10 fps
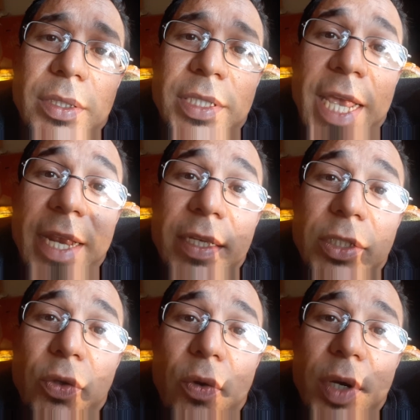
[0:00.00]
data
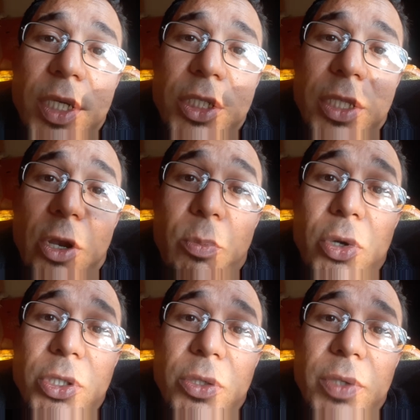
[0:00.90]
storage, their
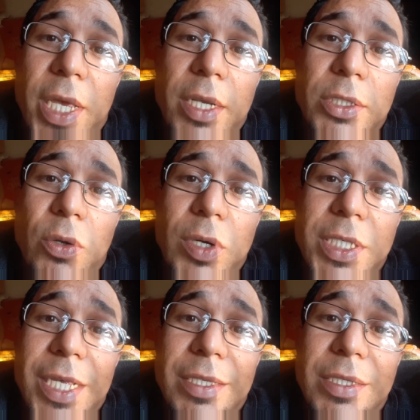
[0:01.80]
personal data storage,
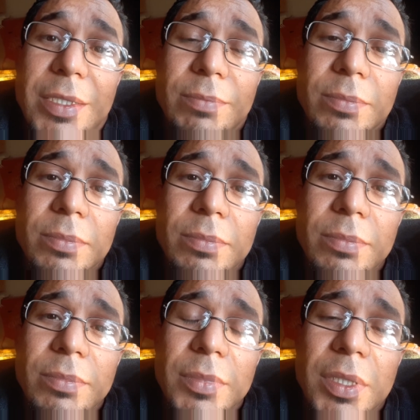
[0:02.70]
since
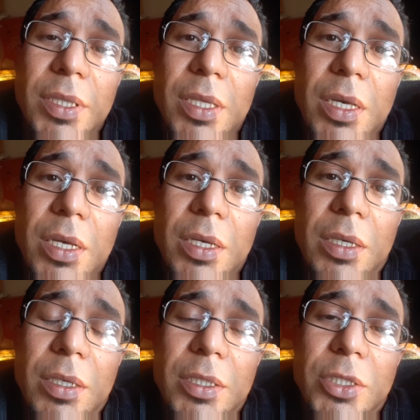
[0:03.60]

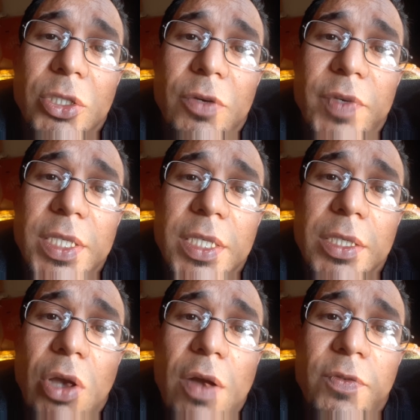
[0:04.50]
the service
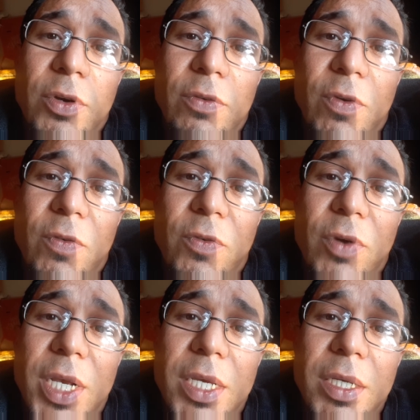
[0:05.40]
is offered for
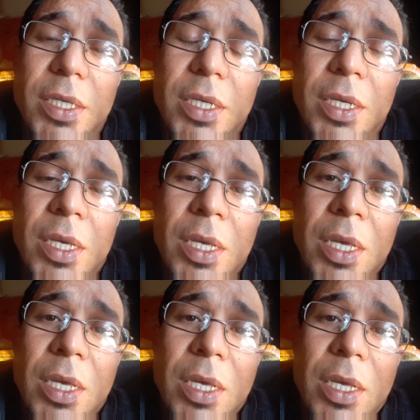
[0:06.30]
free
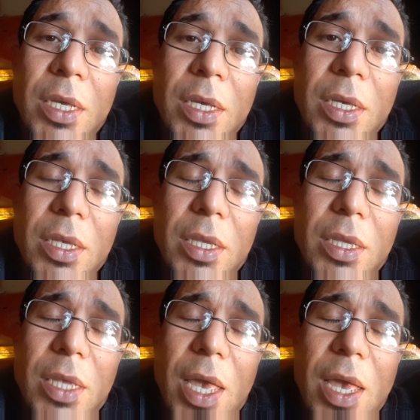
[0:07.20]

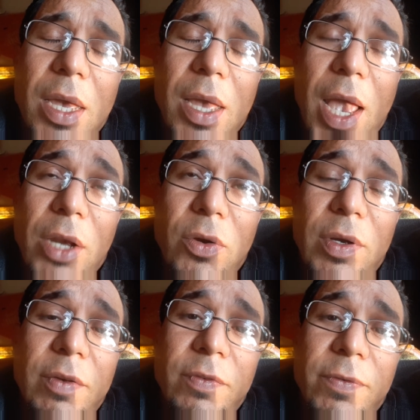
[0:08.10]
that I know
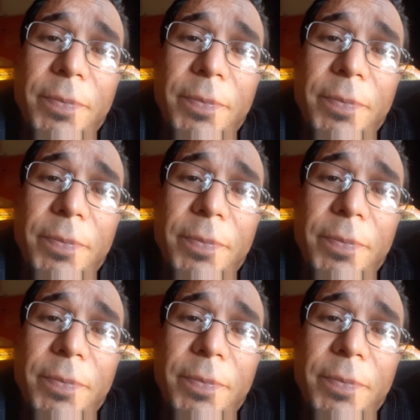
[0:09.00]
of.